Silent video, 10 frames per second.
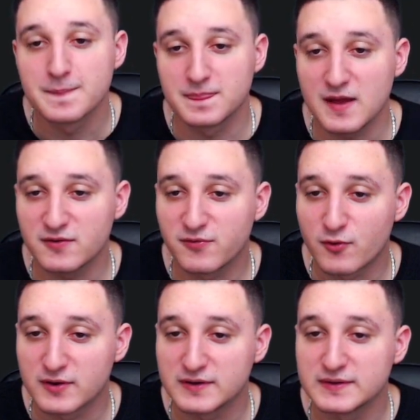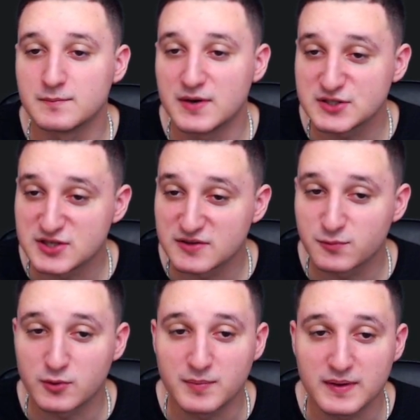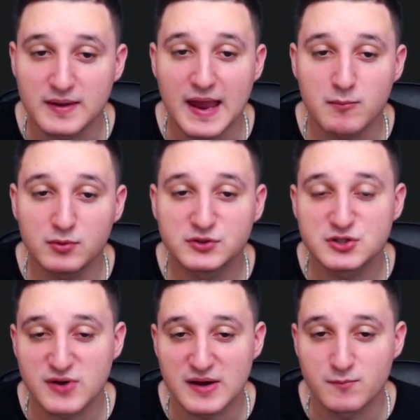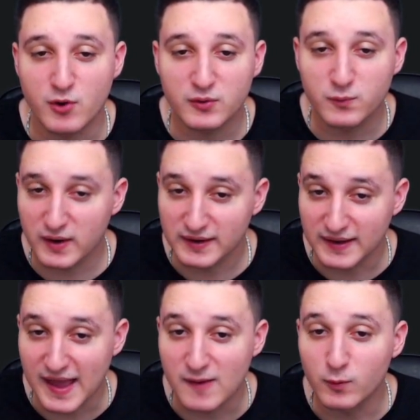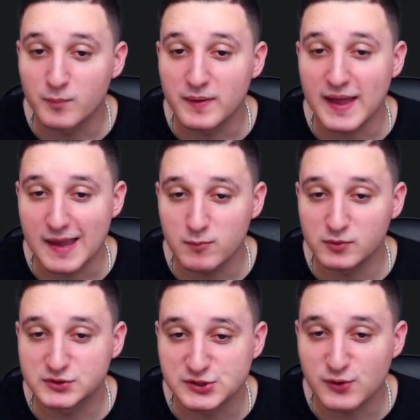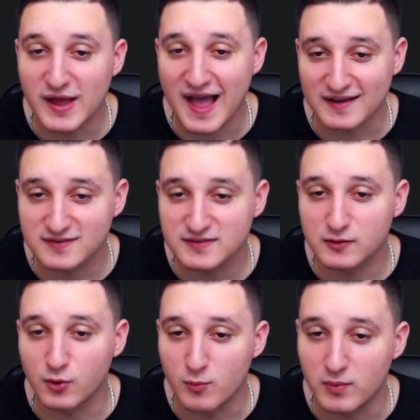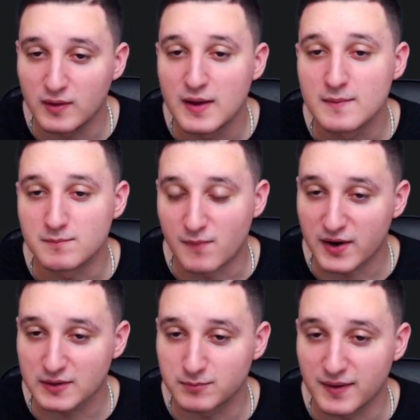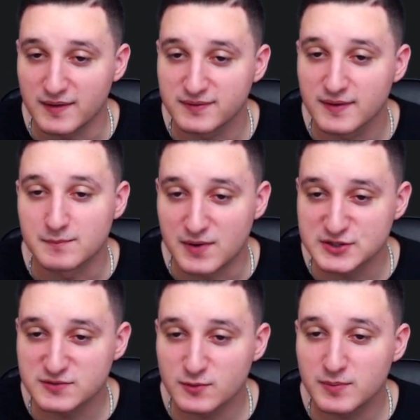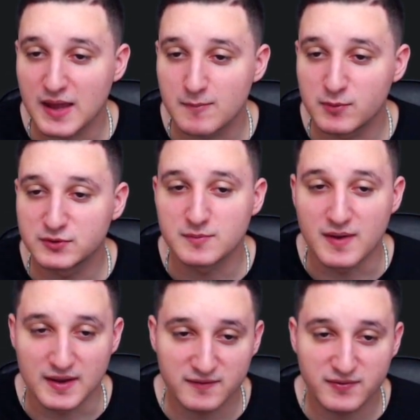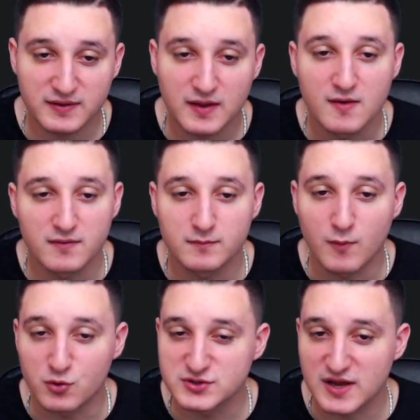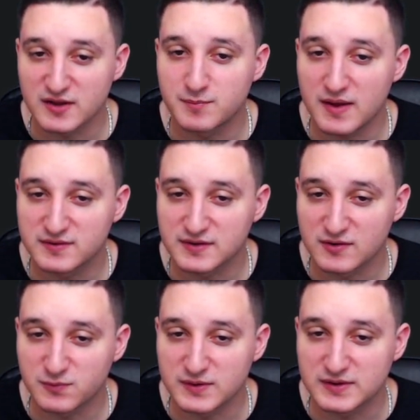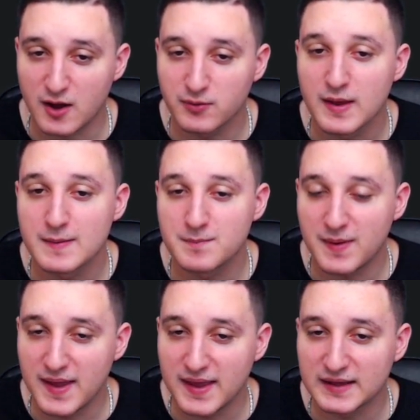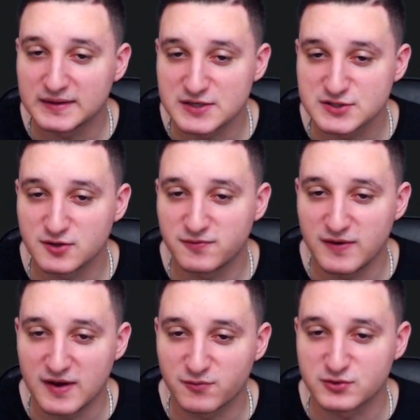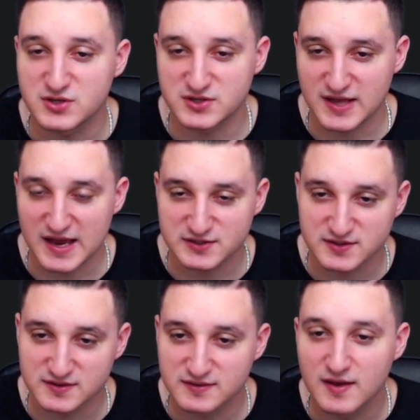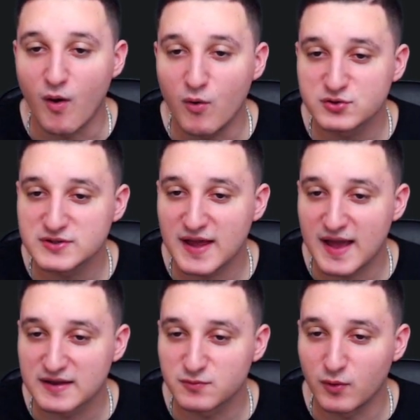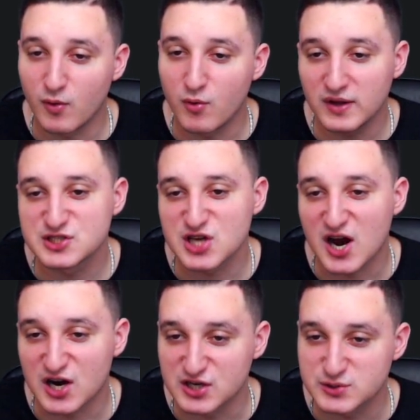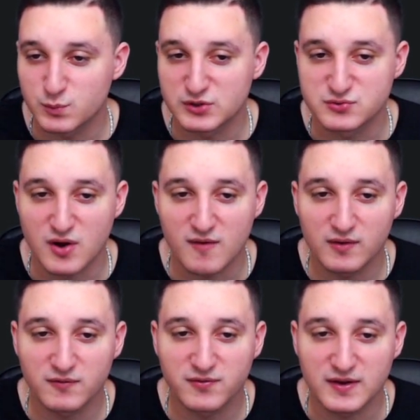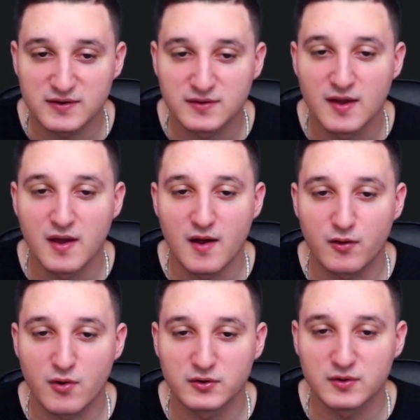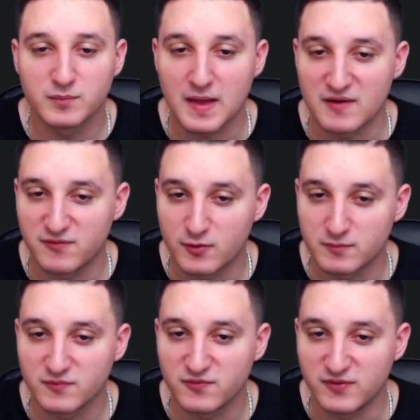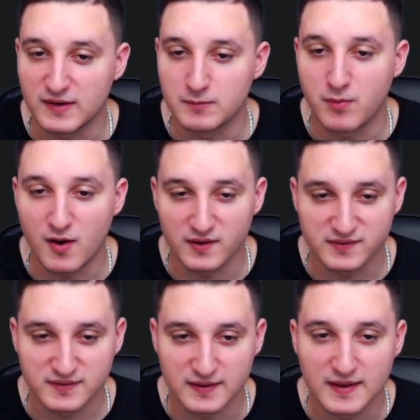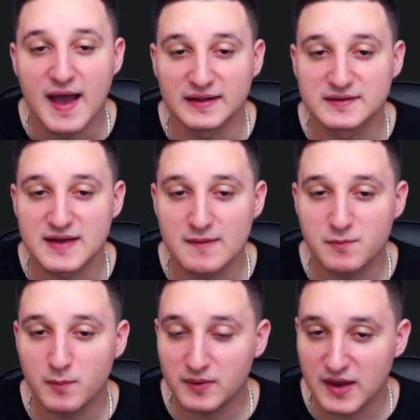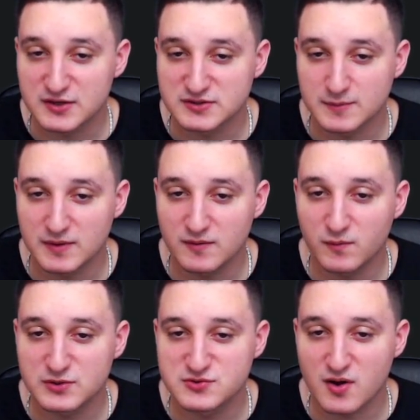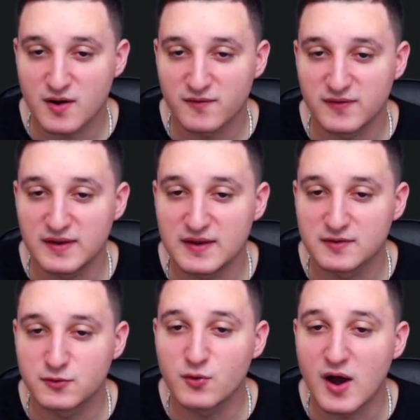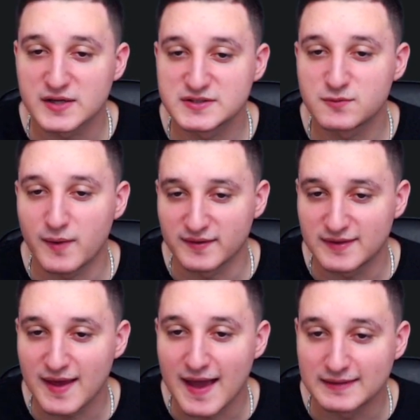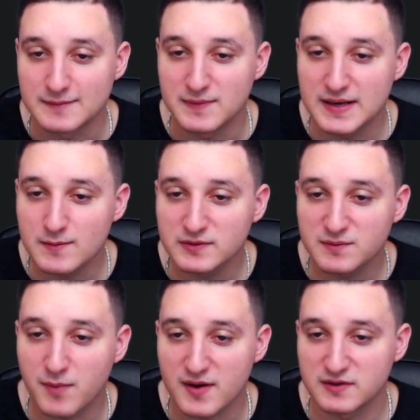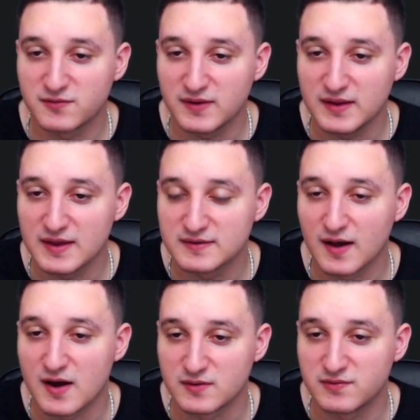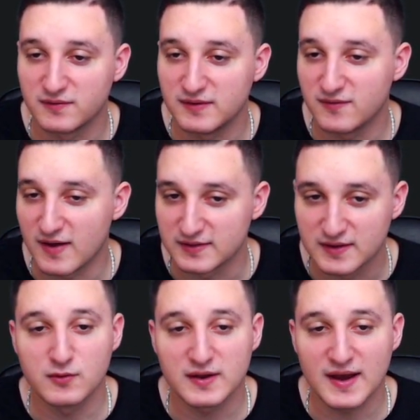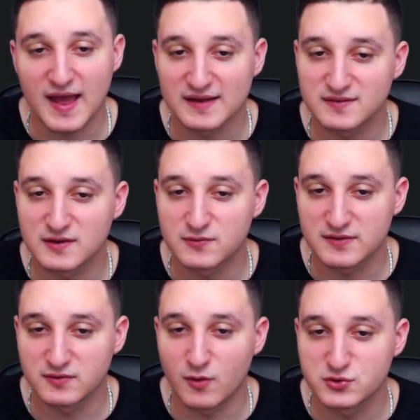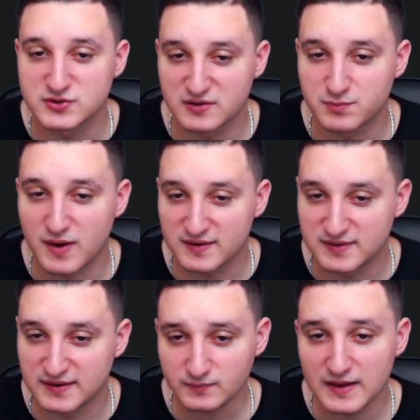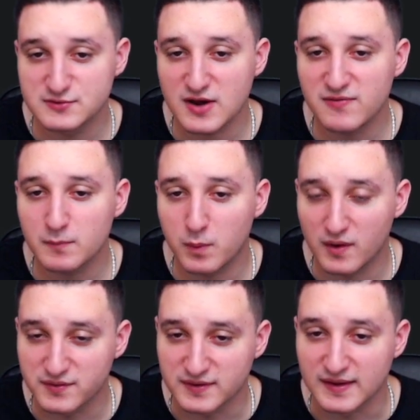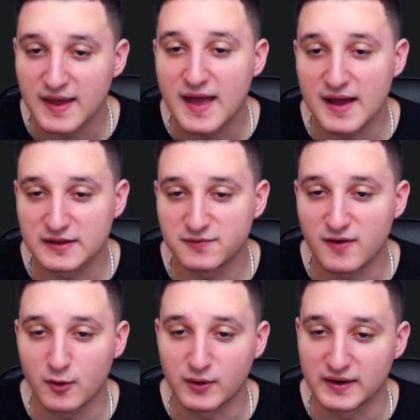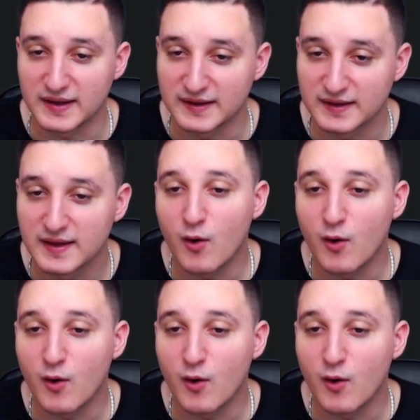Therefore, merchants will be able to trade more quickly and will be able to access the global marketplace. Merchants will be able to benefit from OceanX Pay service without paying additional fees for transactions. OceanX will only charge withdrawal fees according to the platform fee policy. At the time of publication, the minimum withdrawal fee is 200 VET. At the minimum deposit fee is 150 VET. You can access the rest of the OceanX pricing and traffic policy at the following link.